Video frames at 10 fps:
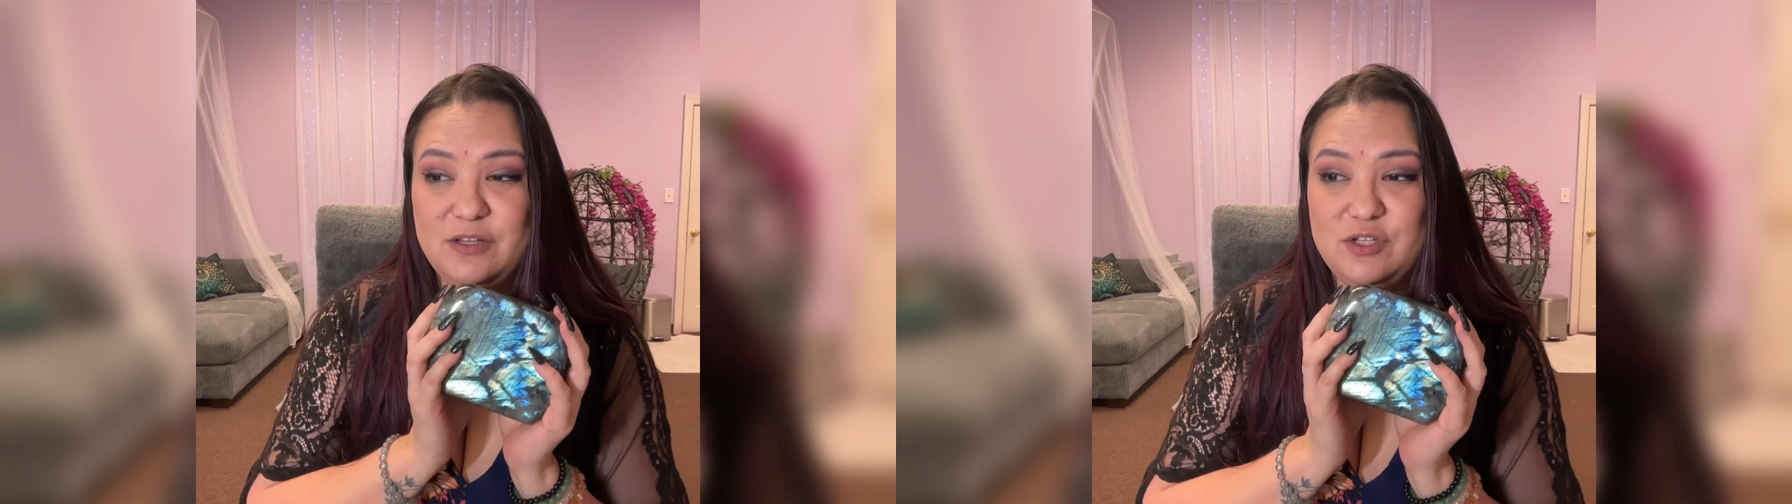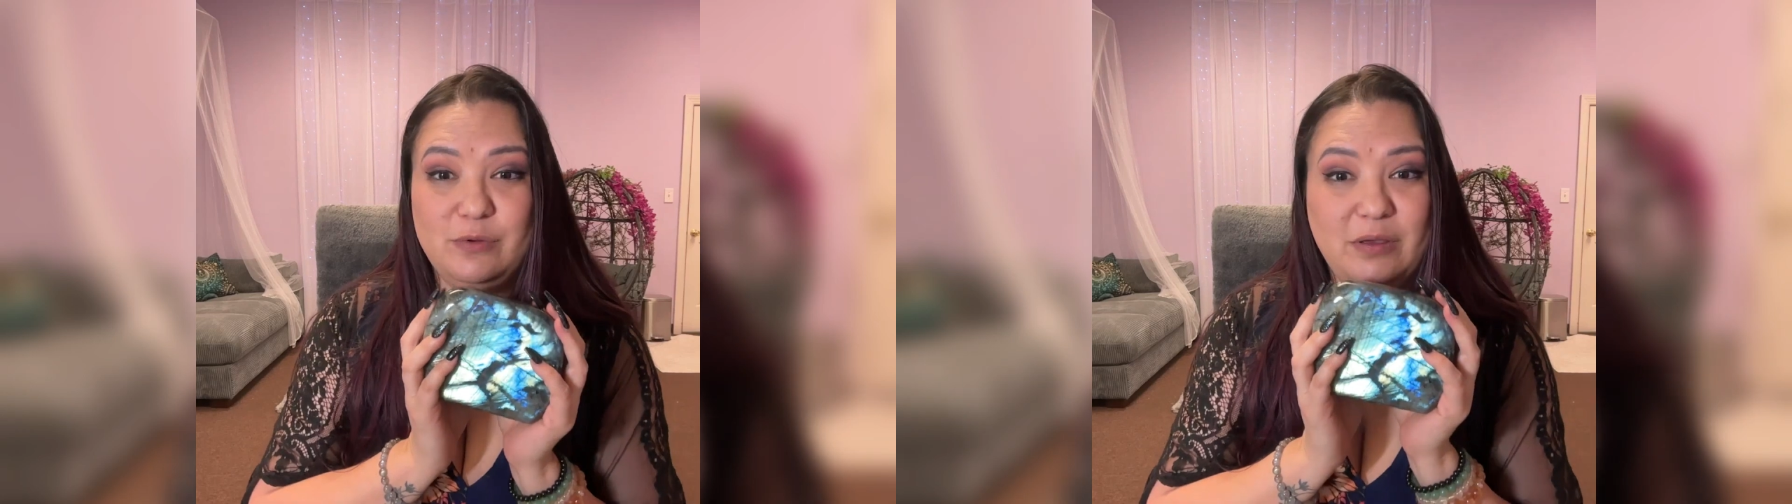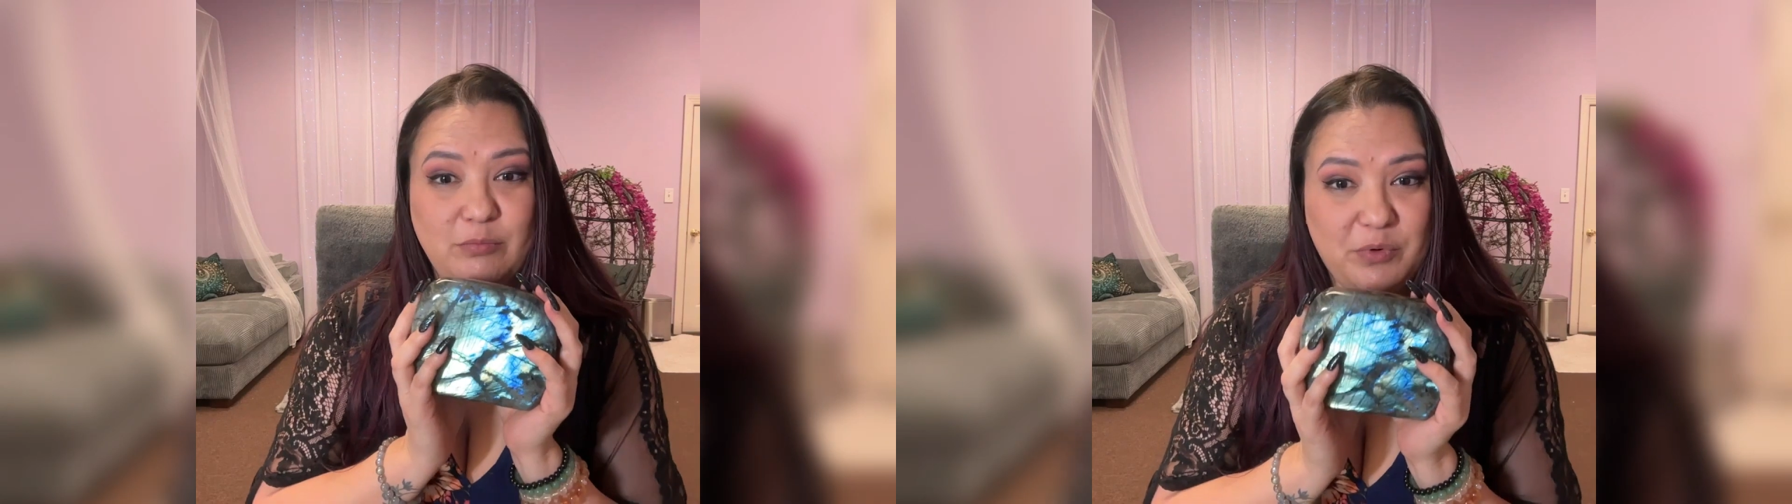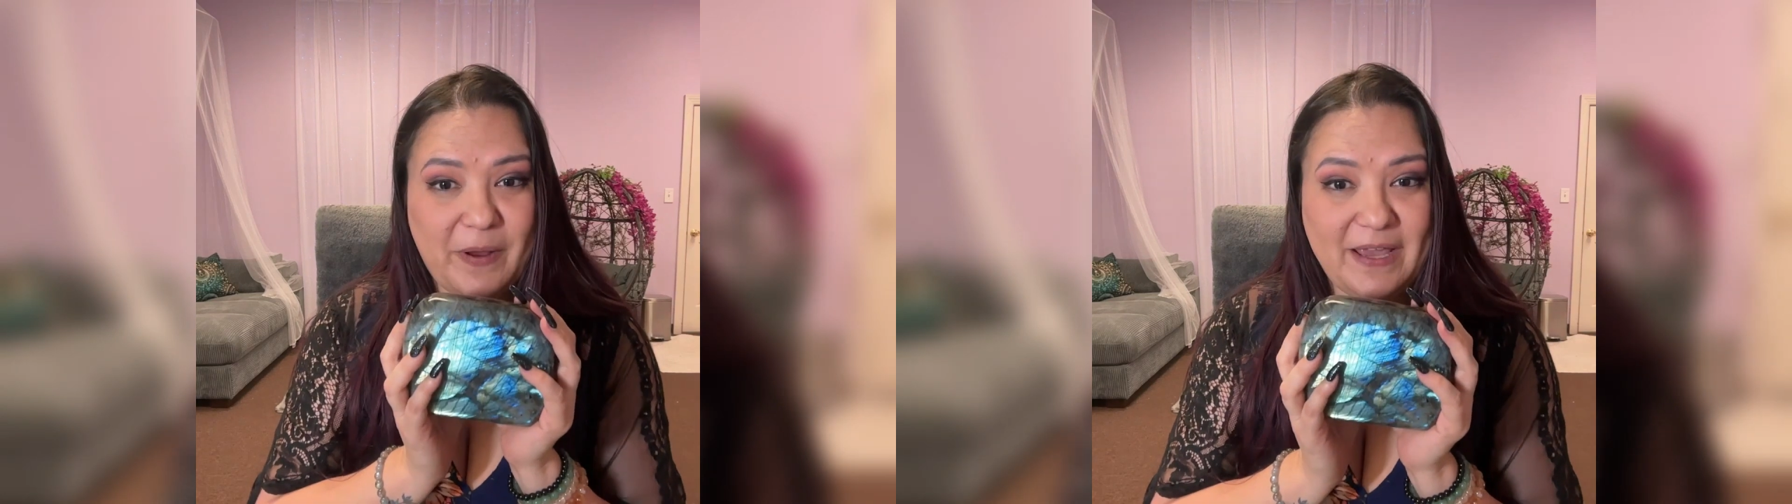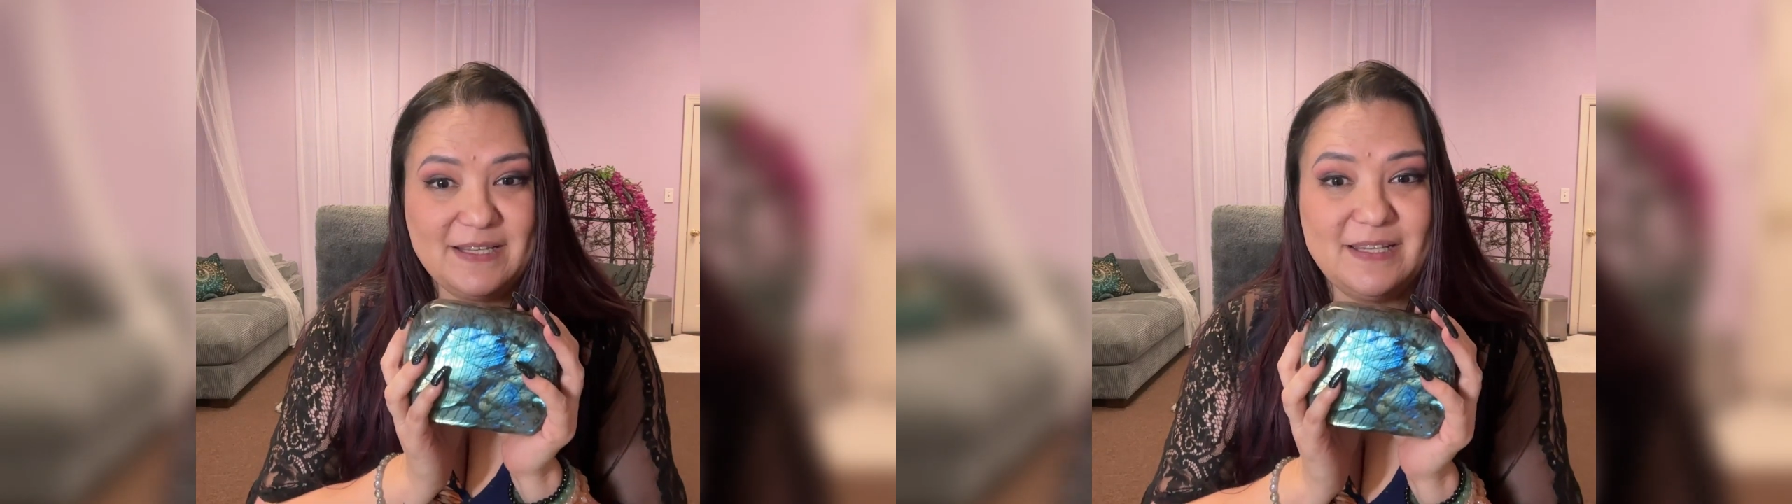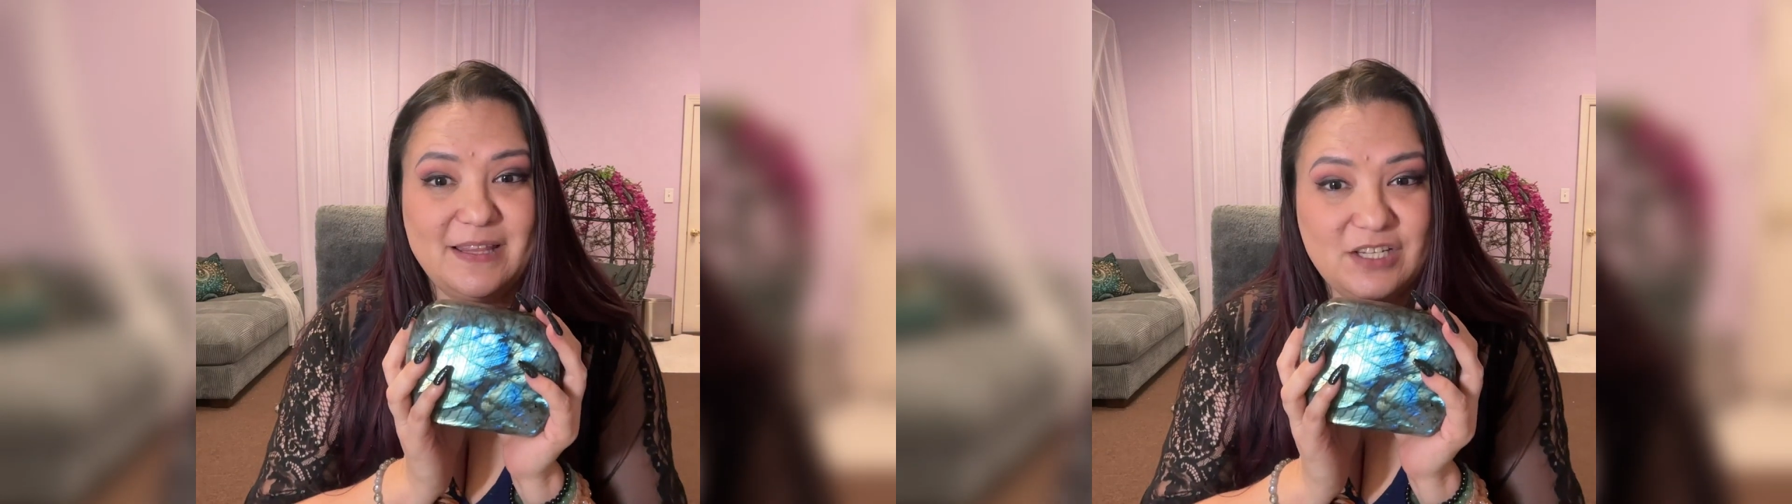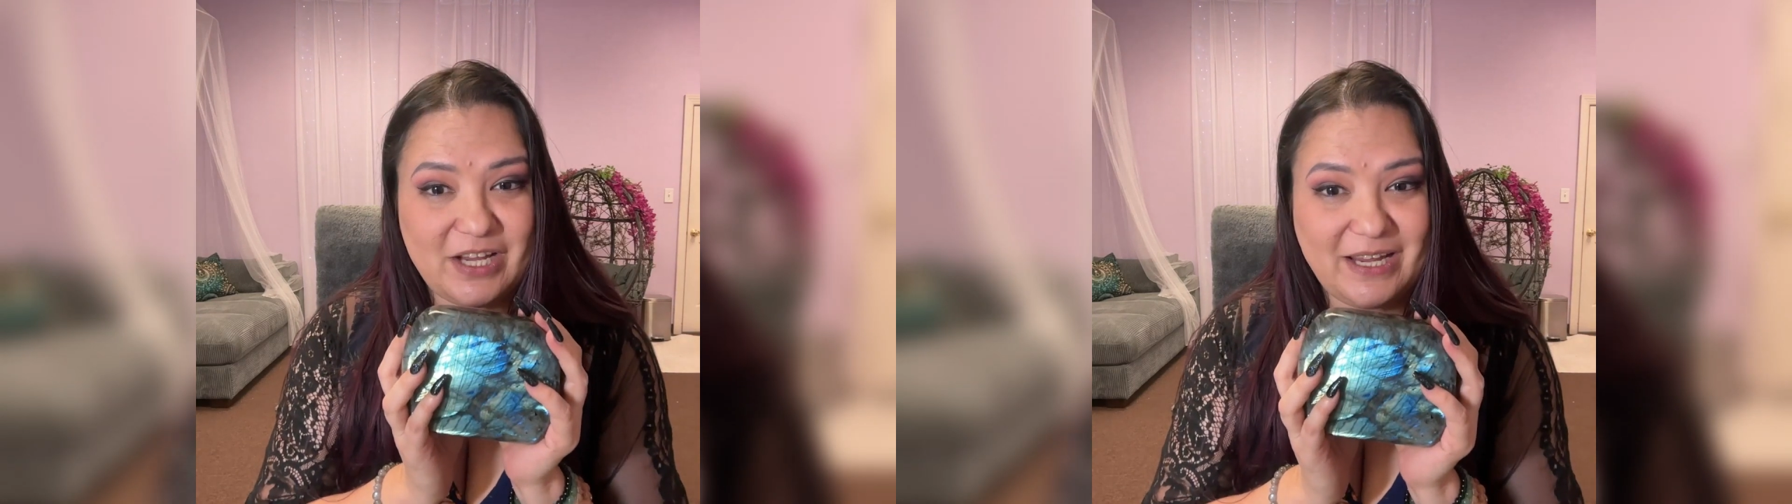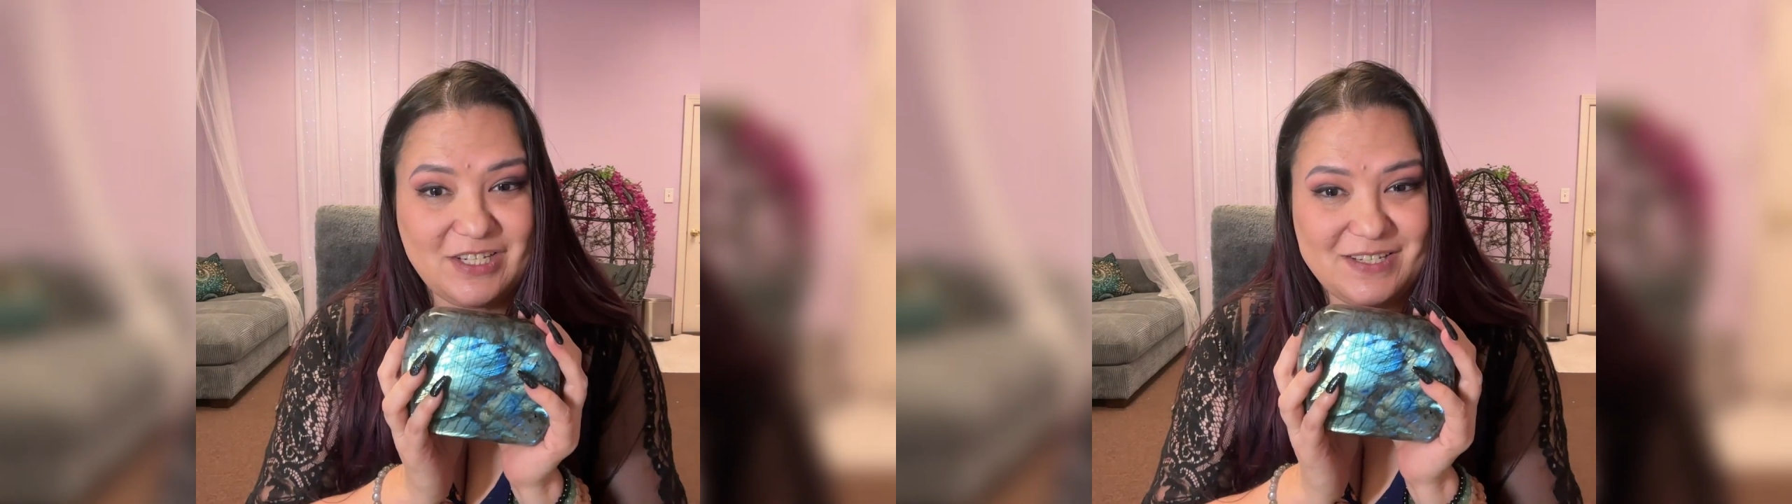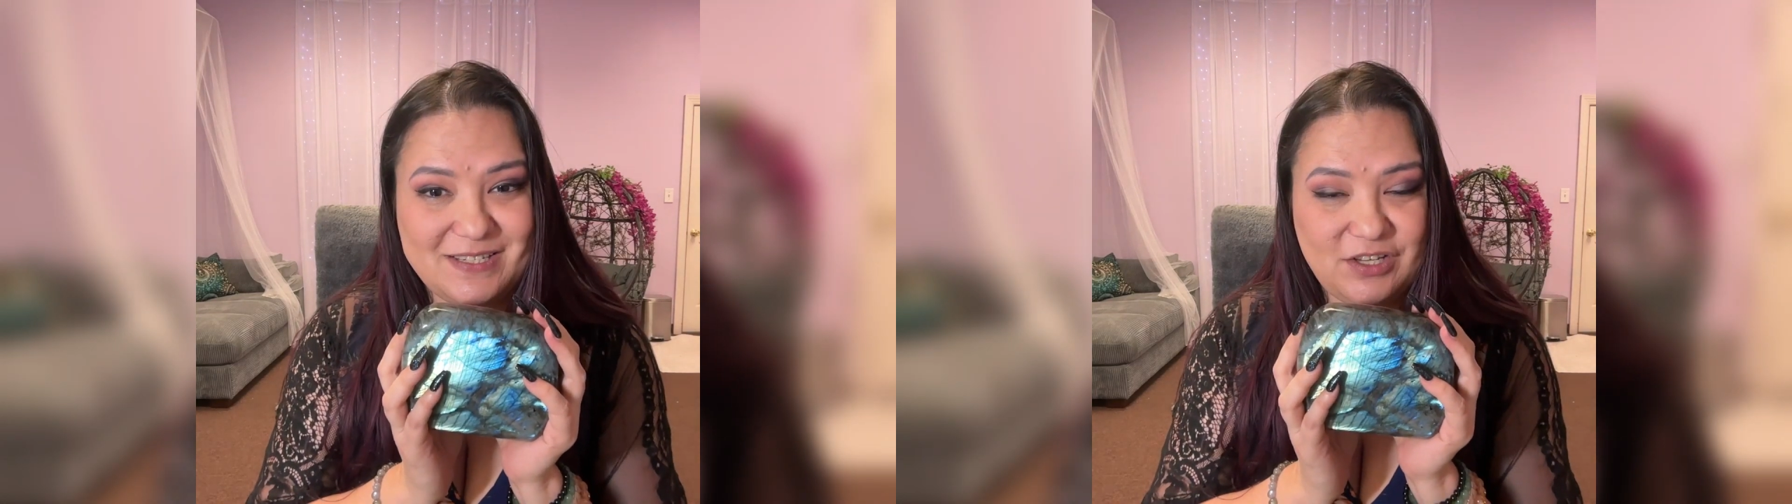to embrace the changes